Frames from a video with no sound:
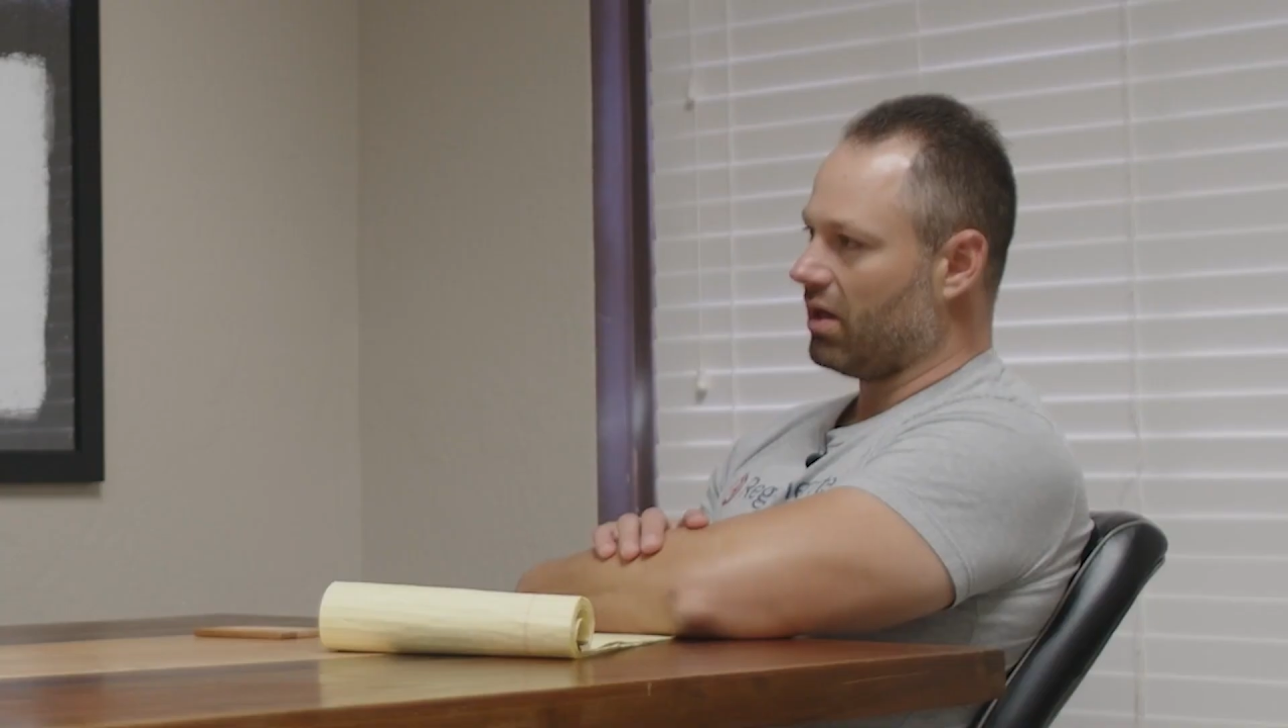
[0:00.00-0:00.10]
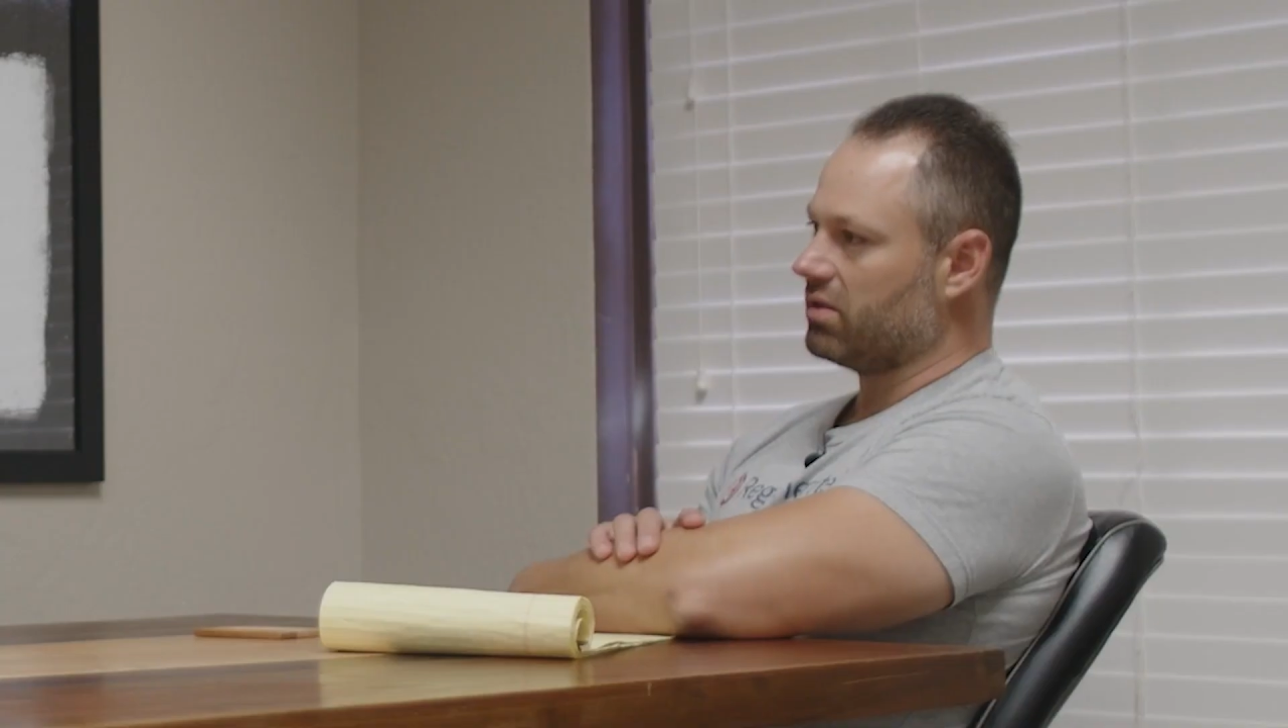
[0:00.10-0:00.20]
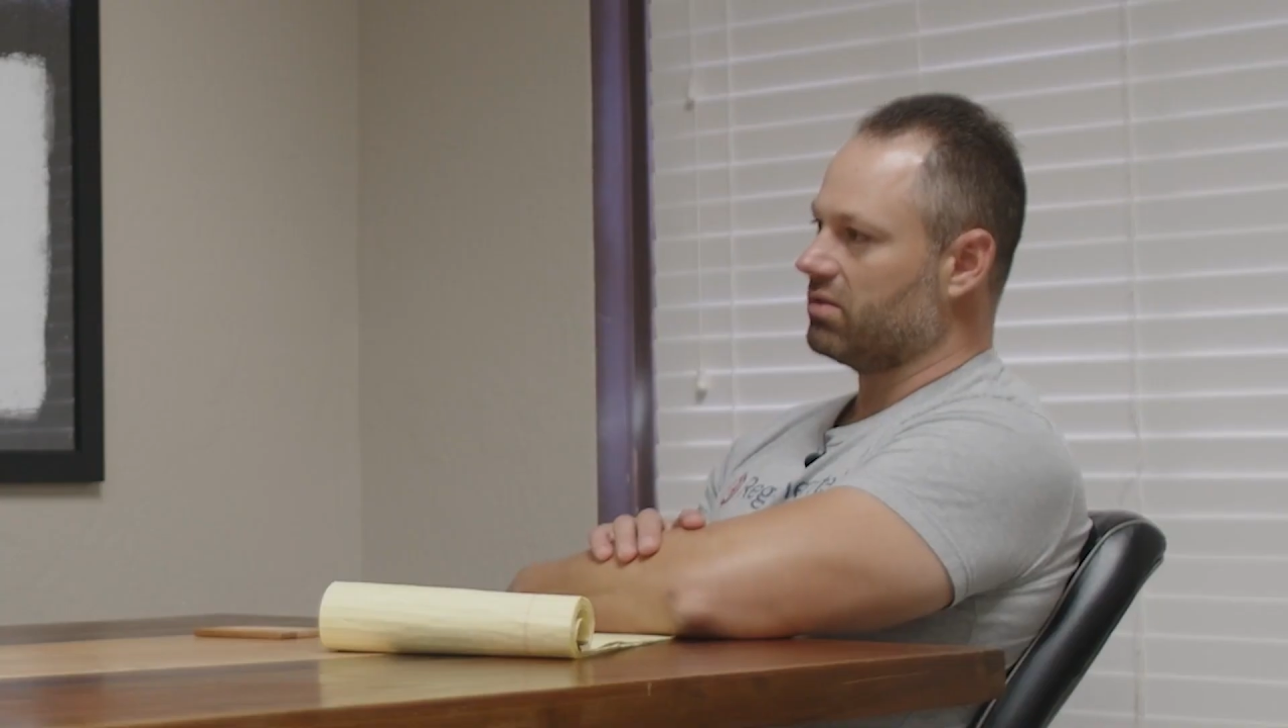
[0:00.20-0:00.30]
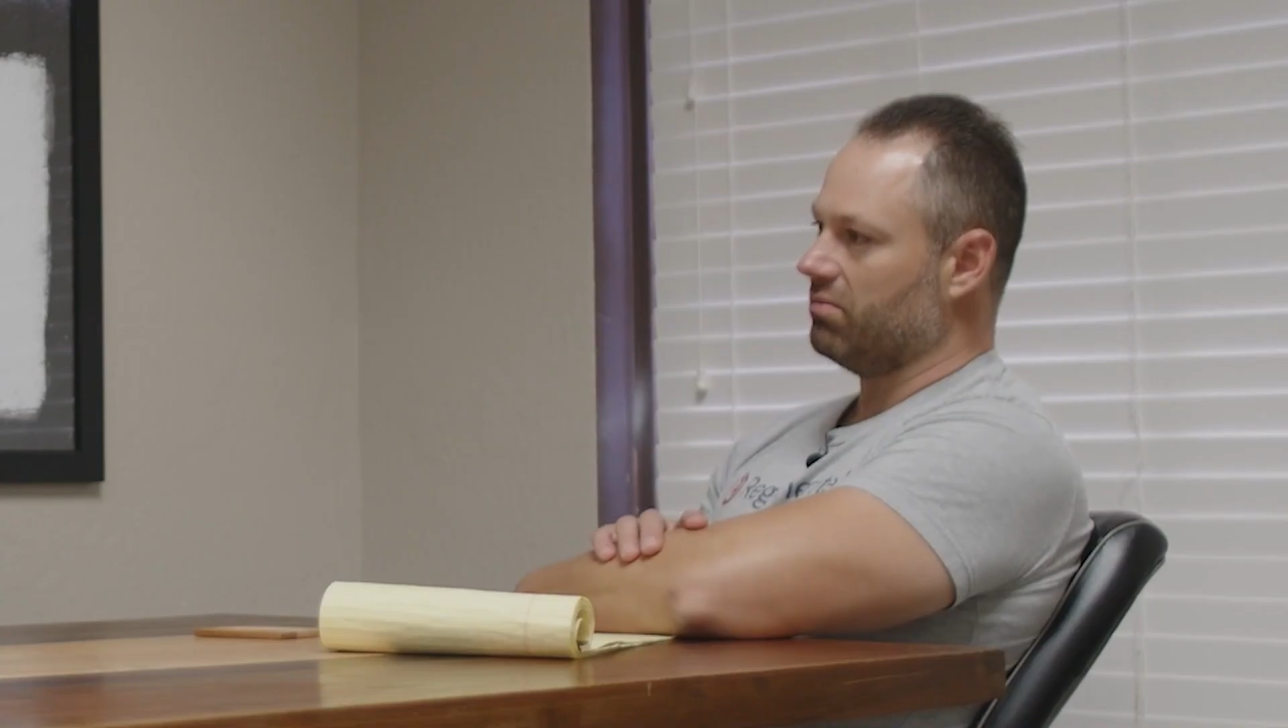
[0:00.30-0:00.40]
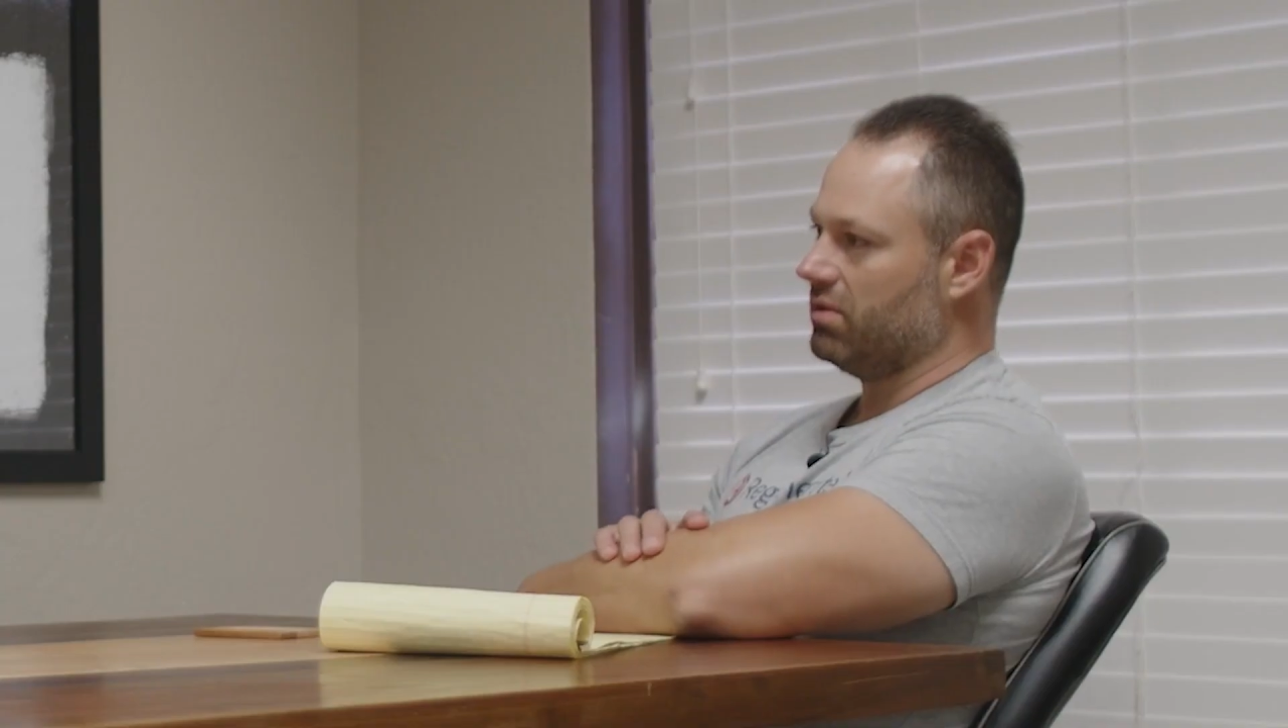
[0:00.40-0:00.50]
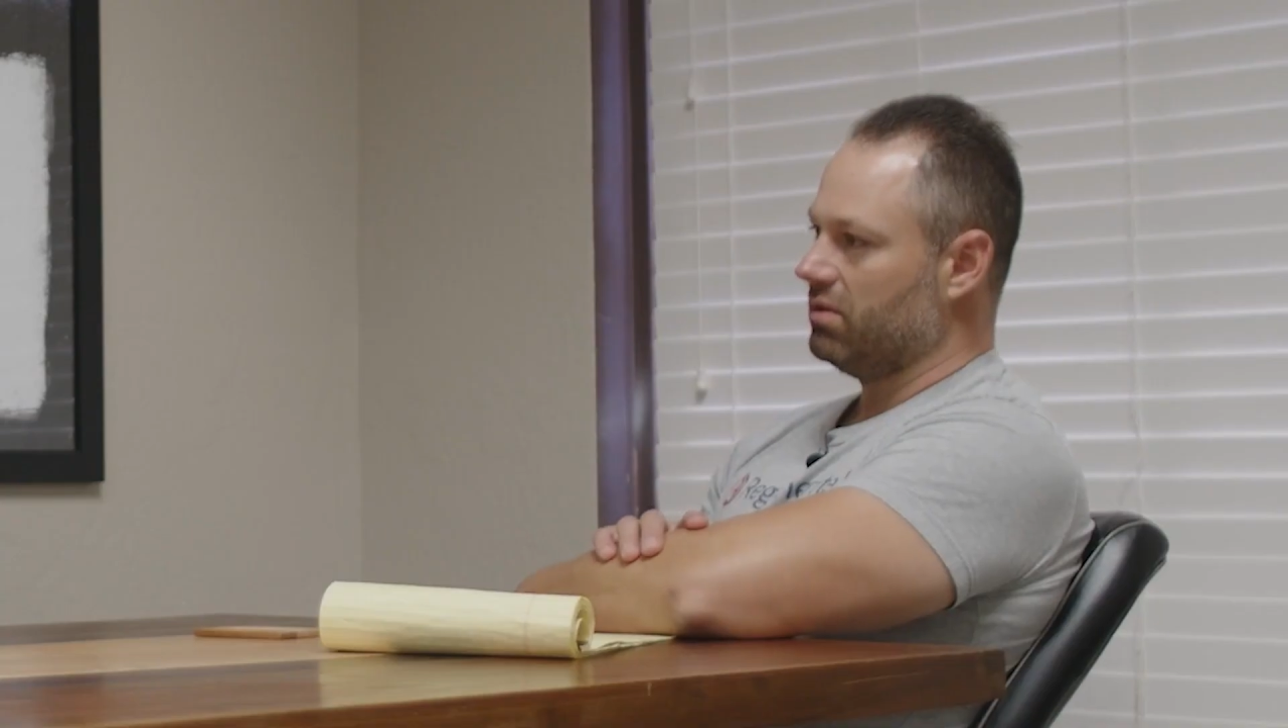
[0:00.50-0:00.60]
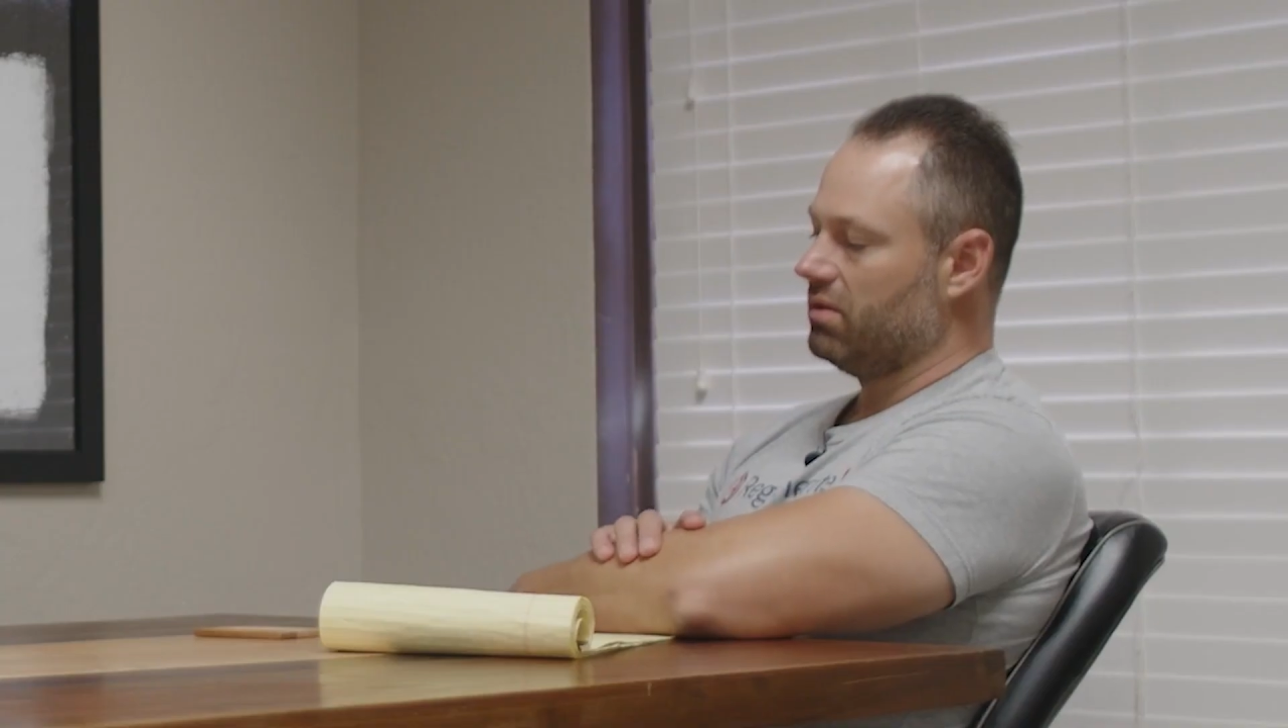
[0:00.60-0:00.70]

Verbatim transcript: Awesome.